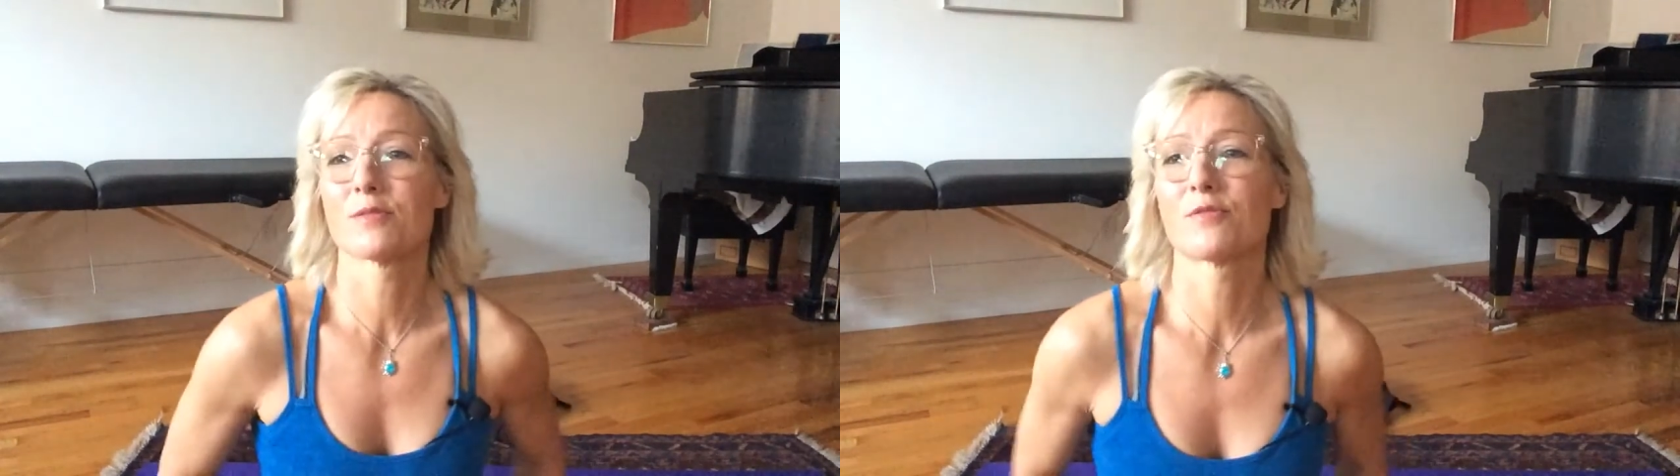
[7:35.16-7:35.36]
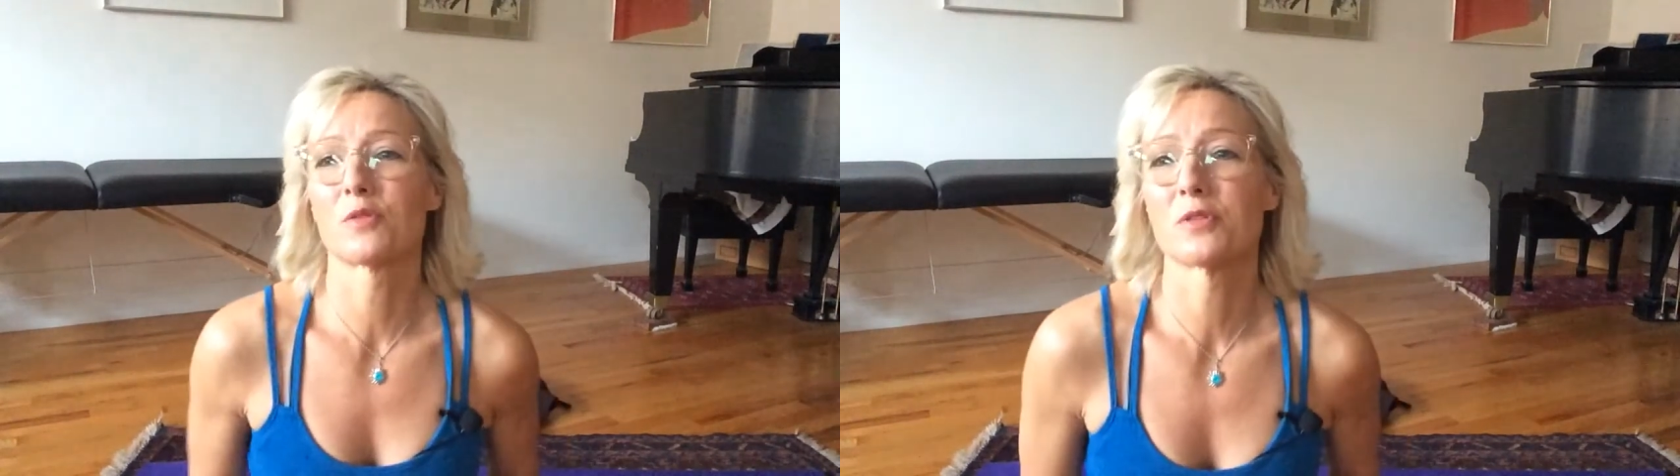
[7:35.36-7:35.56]

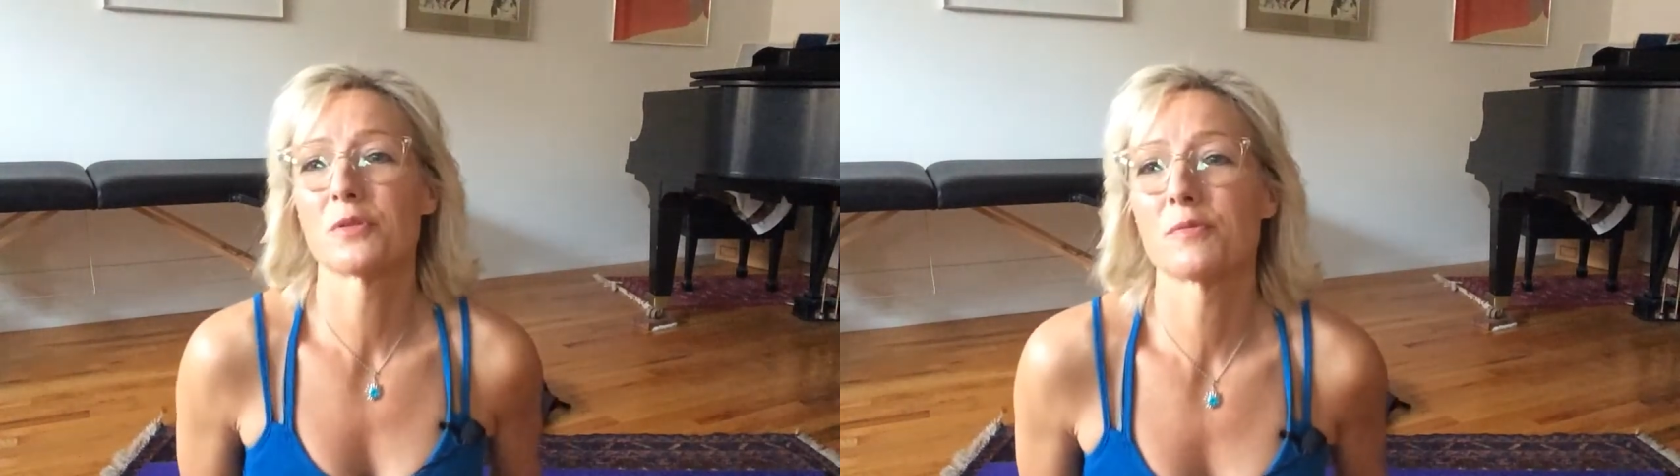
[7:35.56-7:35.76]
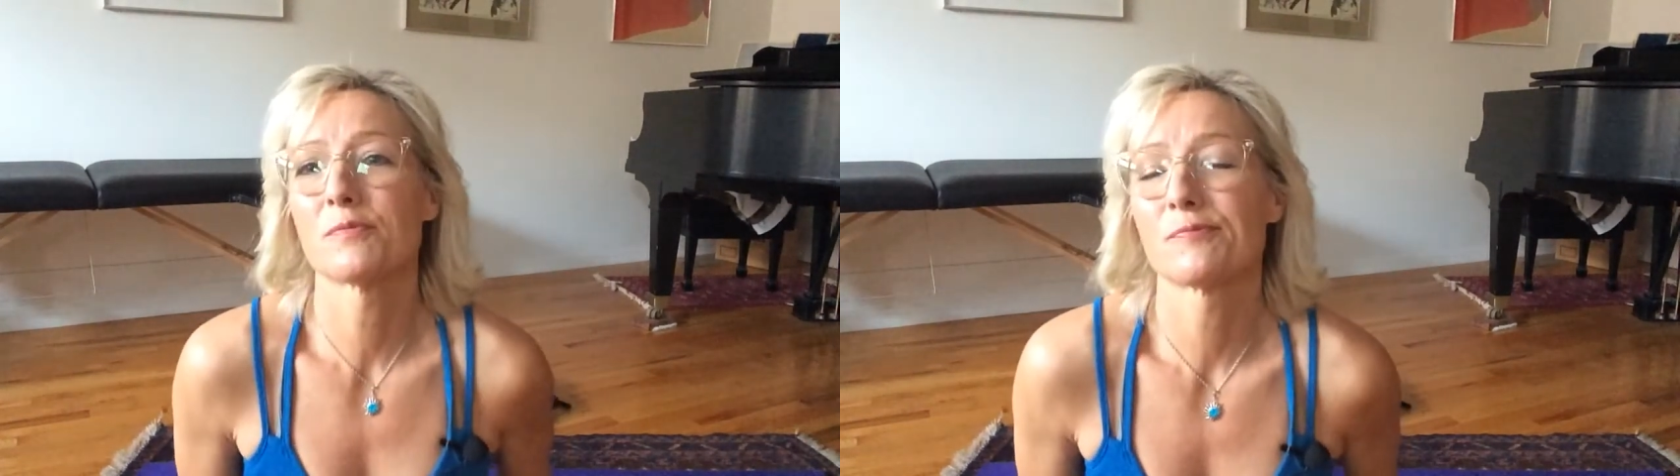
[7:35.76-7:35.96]
first
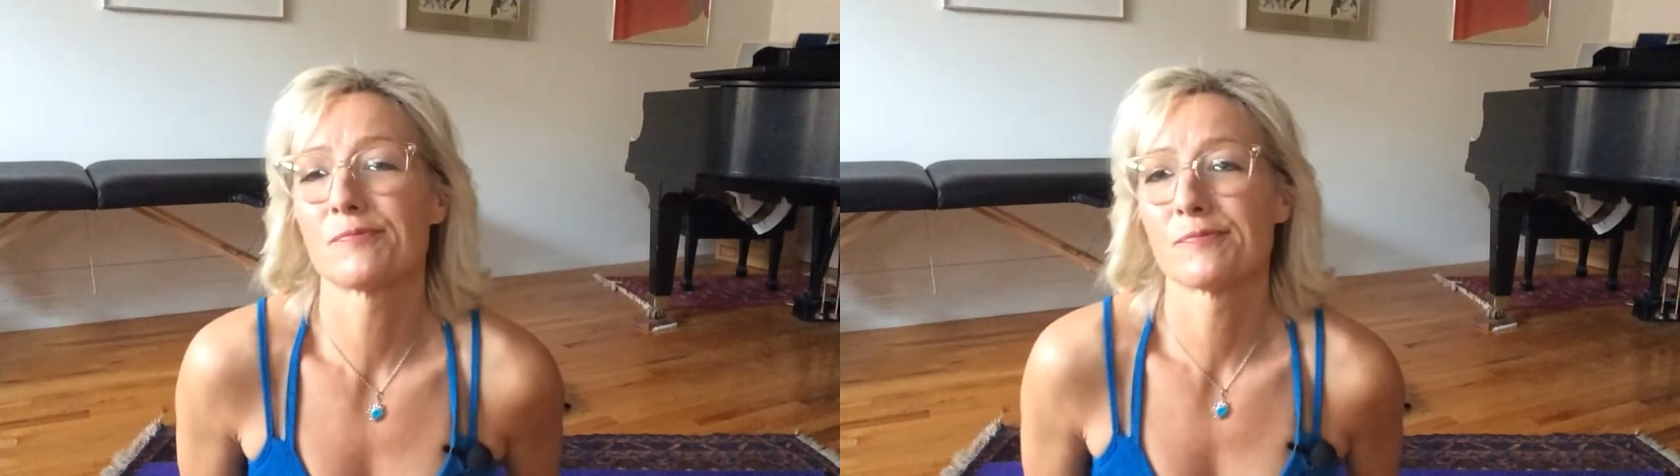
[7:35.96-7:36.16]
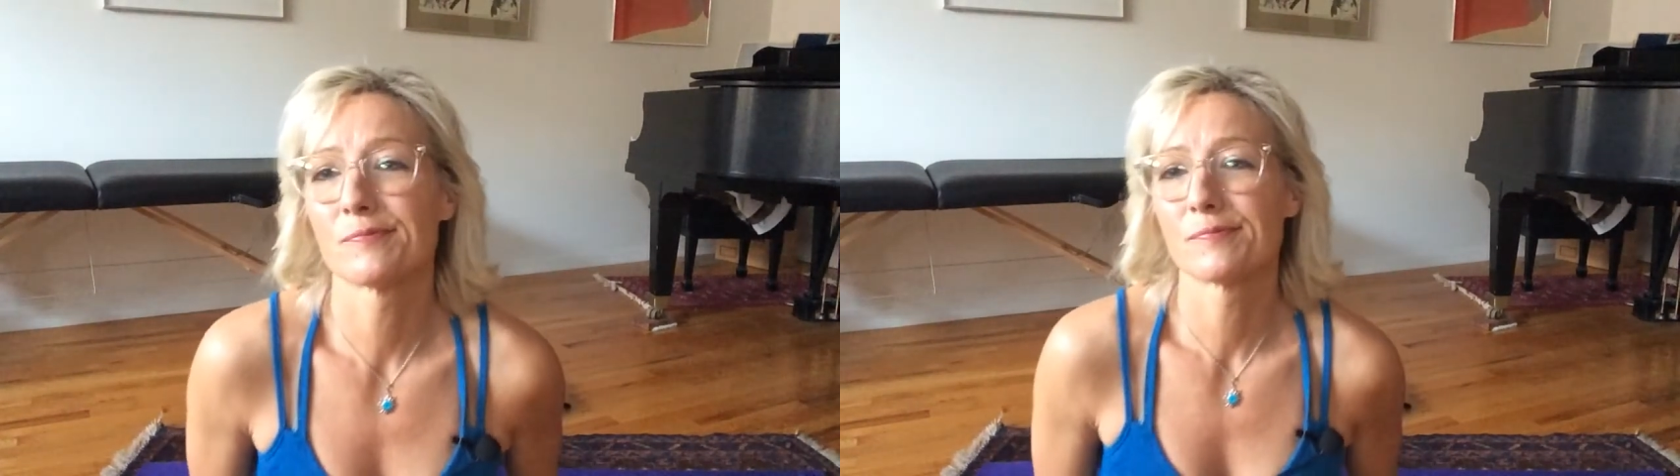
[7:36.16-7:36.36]
two,
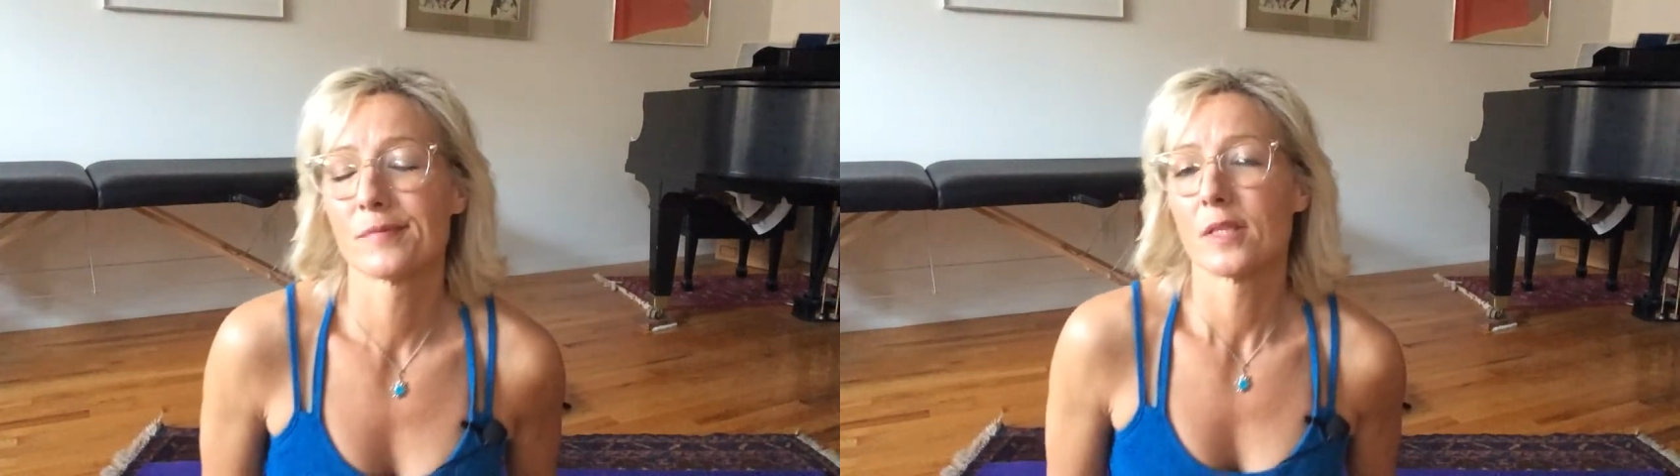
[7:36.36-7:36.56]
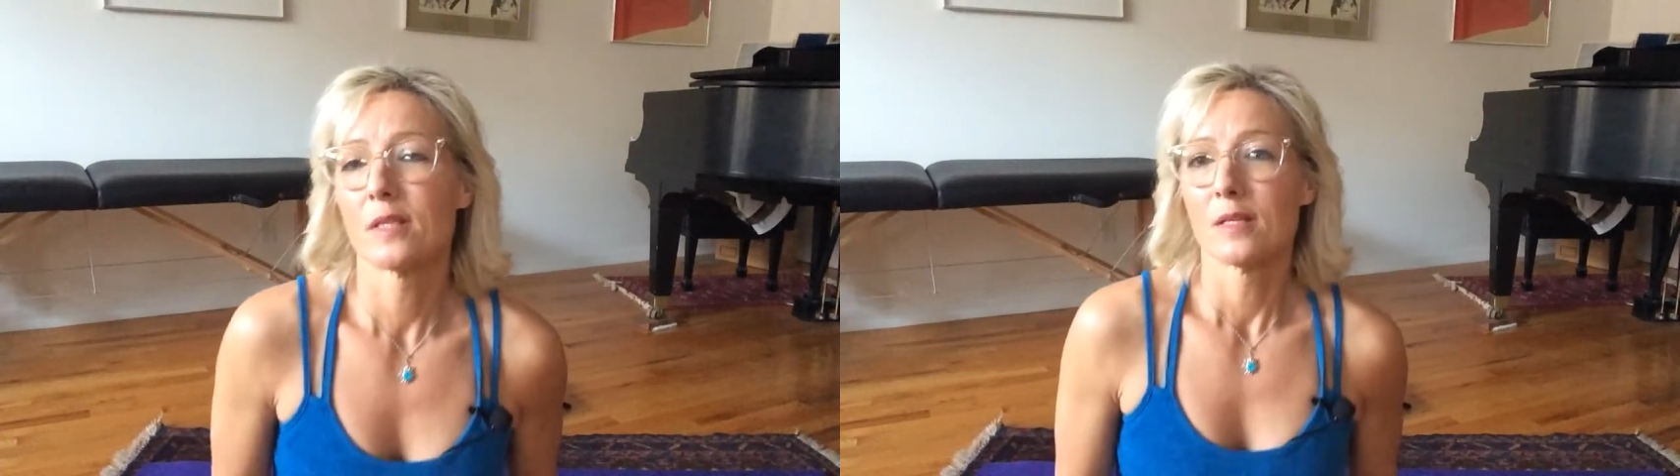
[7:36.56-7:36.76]

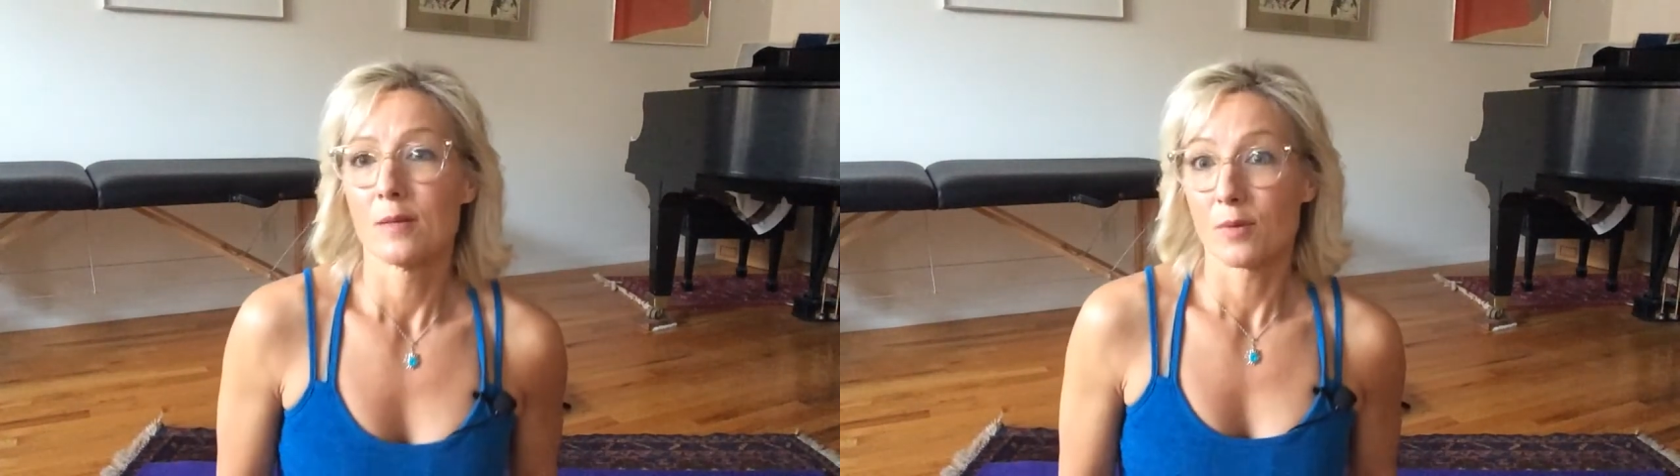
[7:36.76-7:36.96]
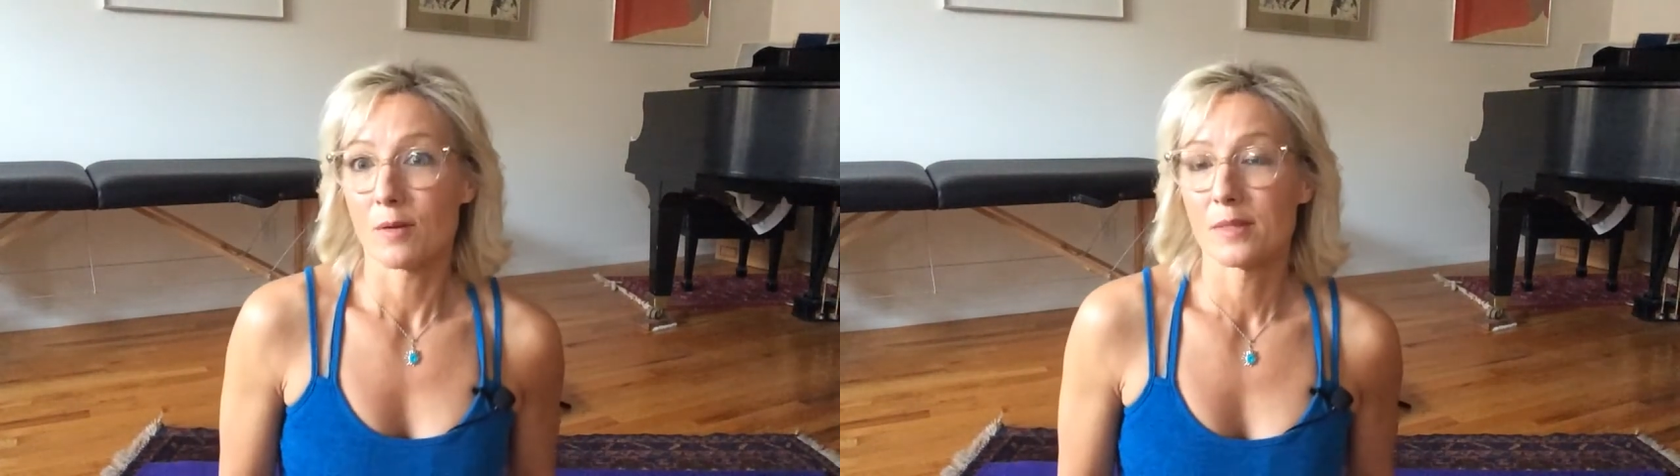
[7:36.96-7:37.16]

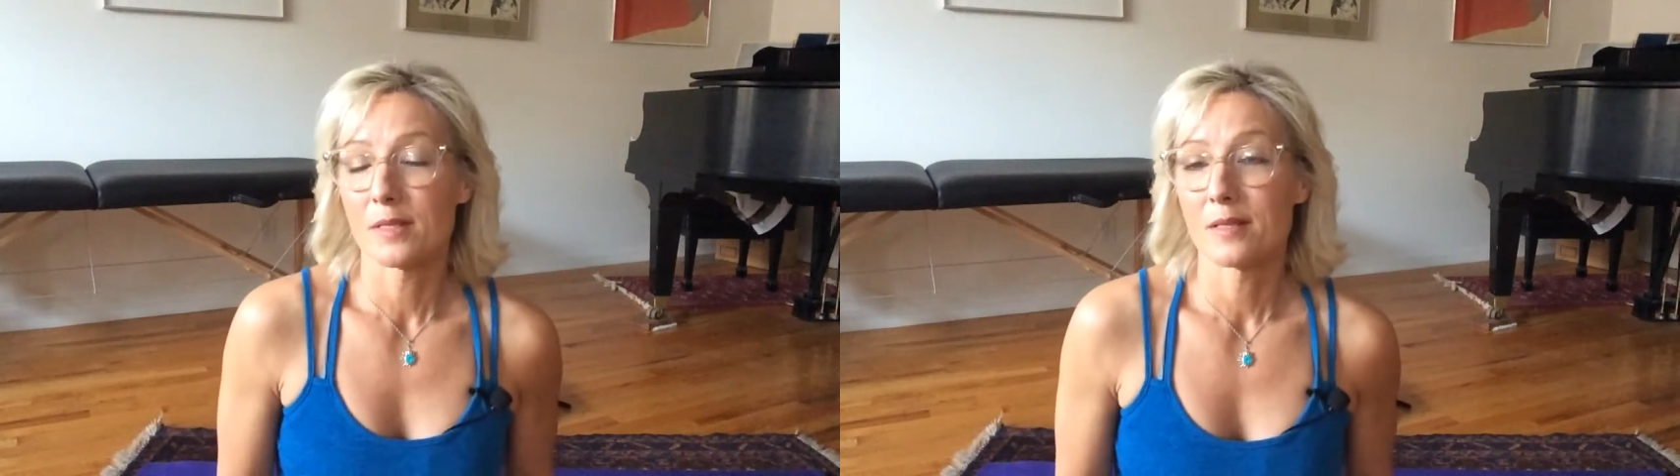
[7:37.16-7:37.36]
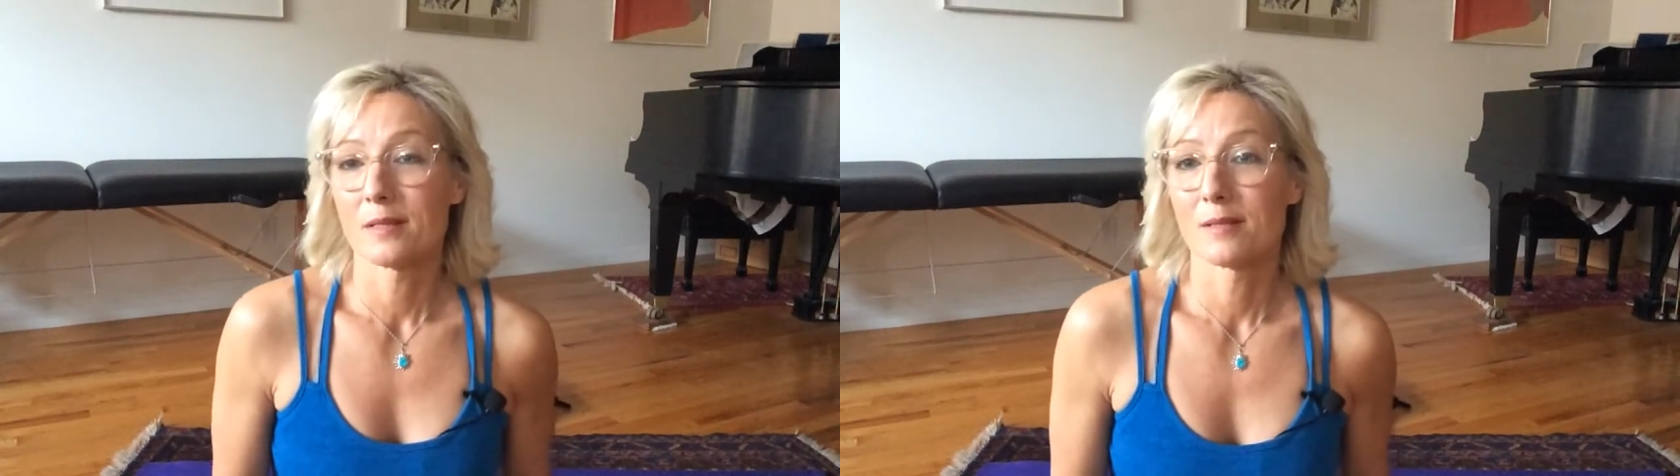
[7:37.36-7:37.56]
probably